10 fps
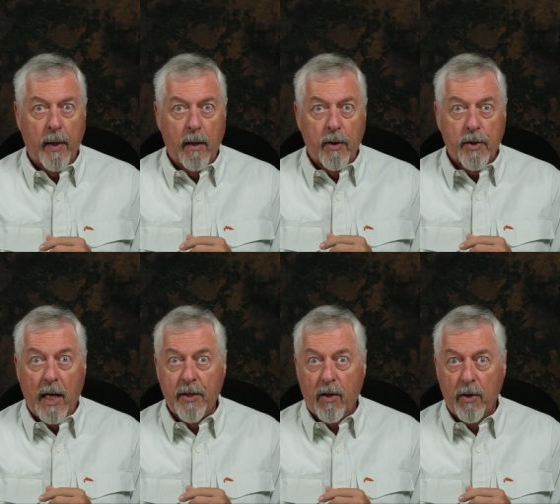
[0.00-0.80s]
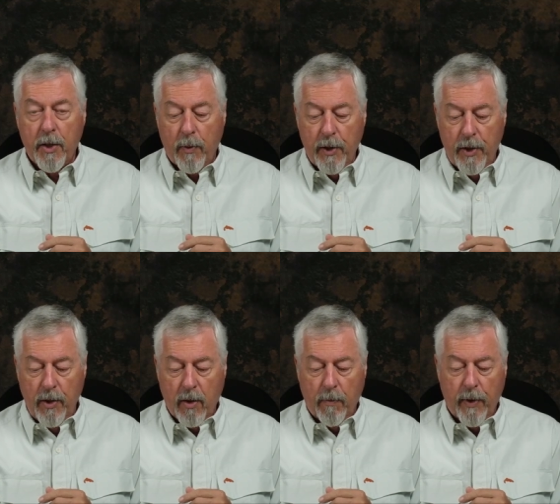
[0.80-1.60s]
So as a consequence,
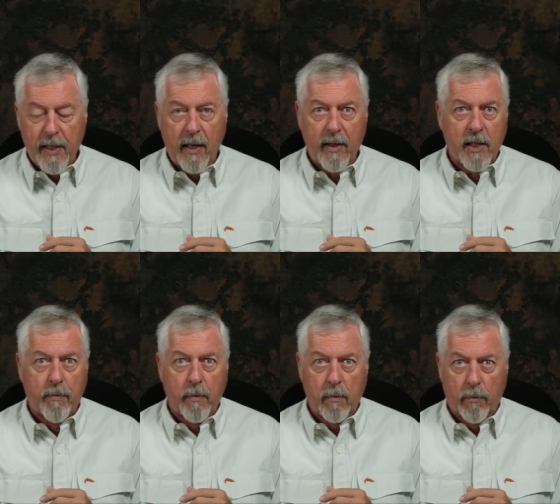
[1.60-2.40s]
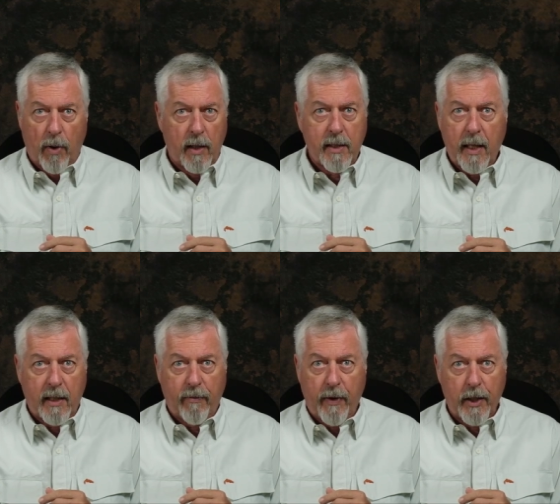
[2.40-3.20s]
you can present this broadside
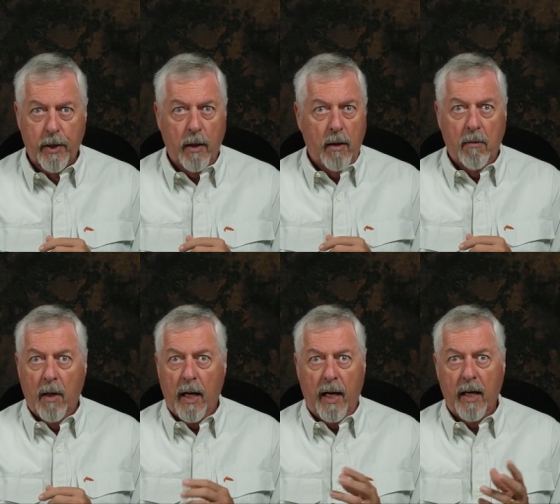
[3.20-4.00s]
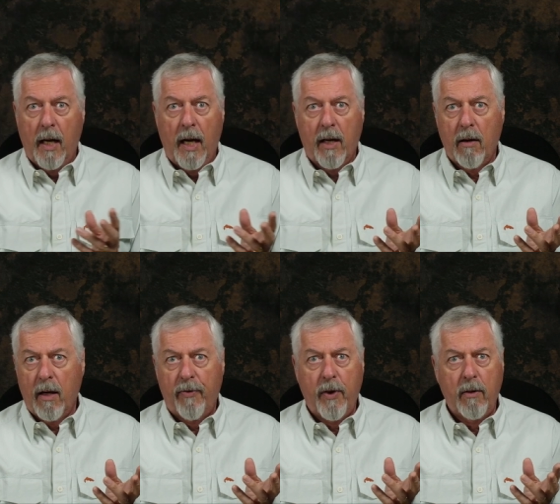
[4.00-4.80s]
to fish. And I caught
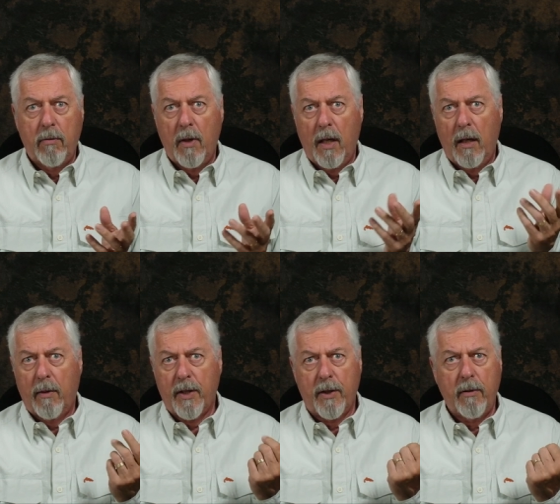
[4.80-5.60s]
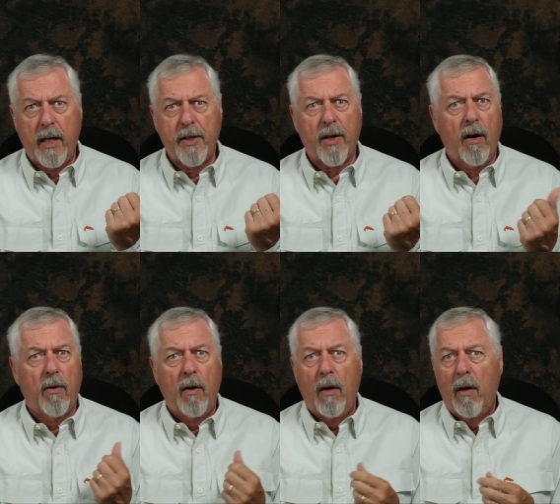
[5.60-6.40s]
a few, 2 days ago.
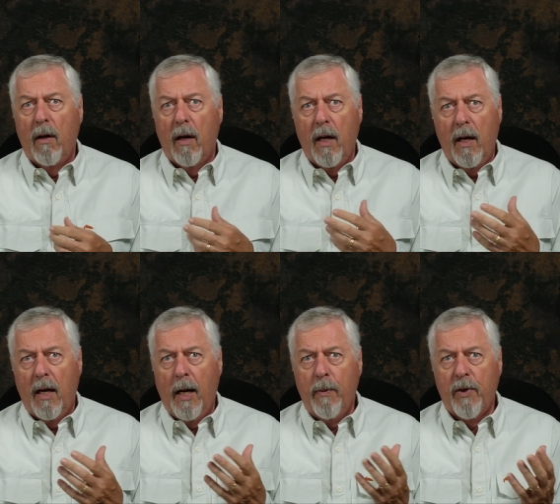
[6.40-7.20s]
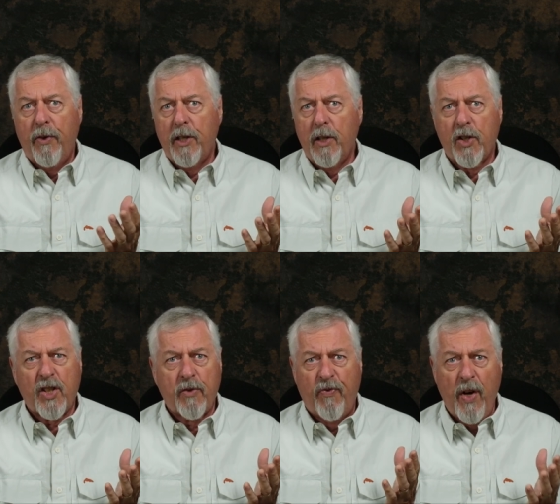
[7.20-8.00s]
I was fishing
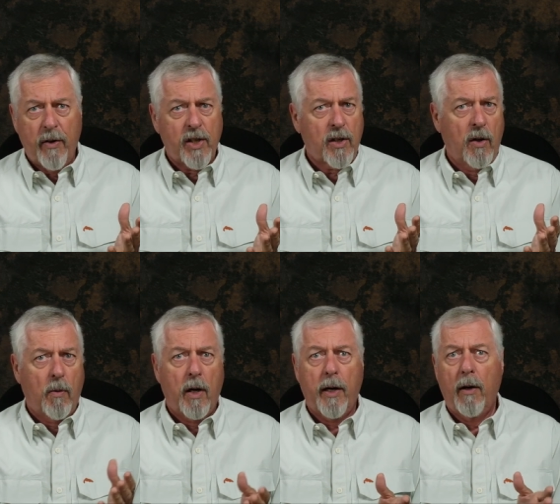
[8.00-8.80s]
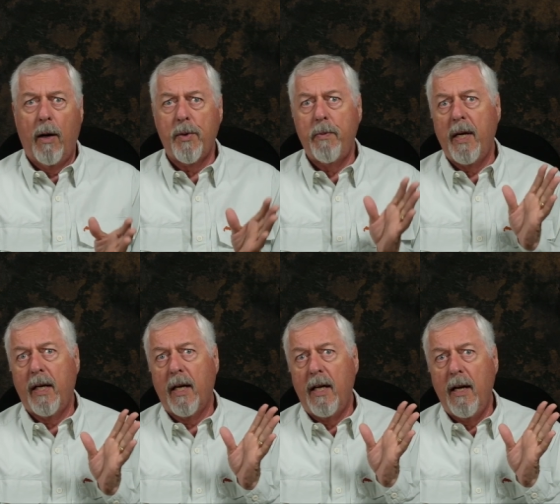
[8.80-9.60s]
very slow water. I was
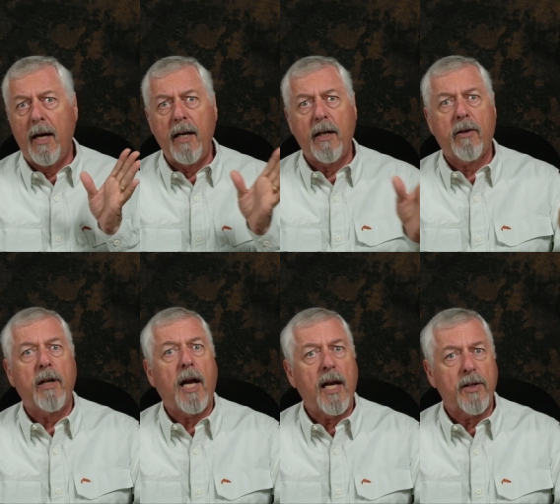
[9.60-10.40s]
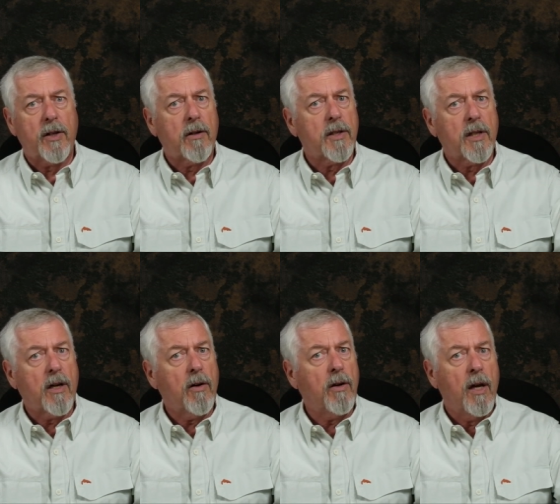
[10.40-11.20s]
making a 90-degree cast across the
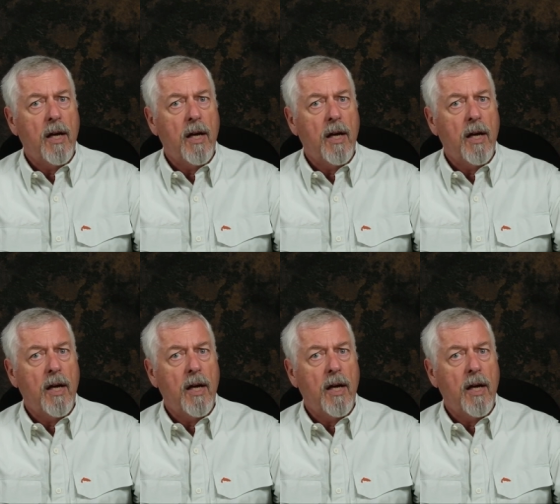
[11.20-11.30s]
current,